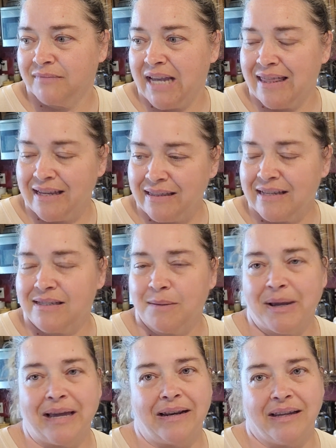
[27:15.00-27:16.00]
I think that's
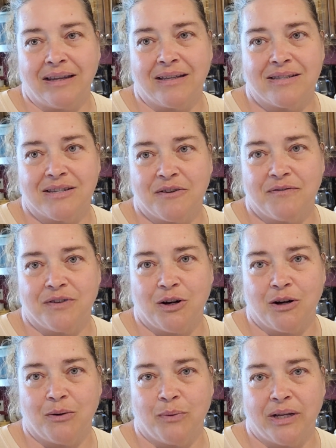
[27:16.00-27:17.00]
about it so
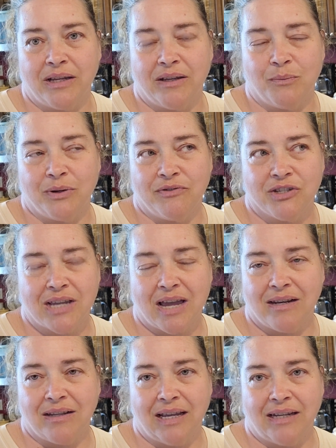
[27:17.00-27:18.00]
far. We just
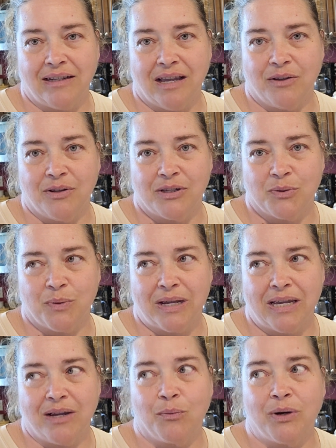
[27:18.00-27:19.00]
kind of laid low this
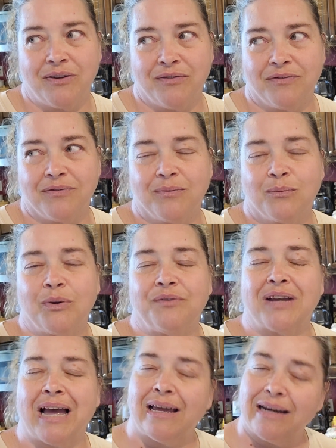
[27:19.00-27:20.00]
week. We've
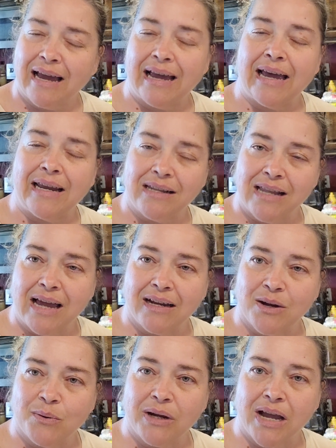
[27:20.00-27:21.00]
kind of had a lot
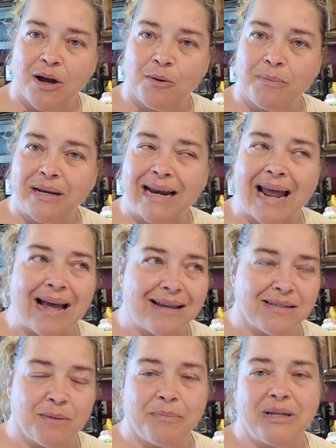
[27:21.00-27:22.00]
going on, but it
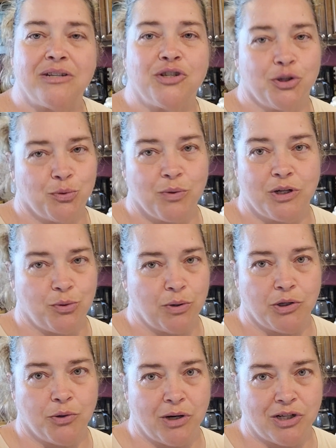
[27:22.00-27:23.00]
hasn't been just rush
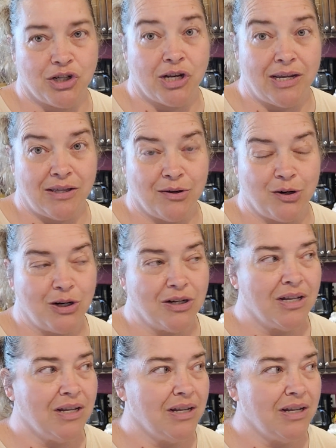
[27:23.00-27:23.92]
either.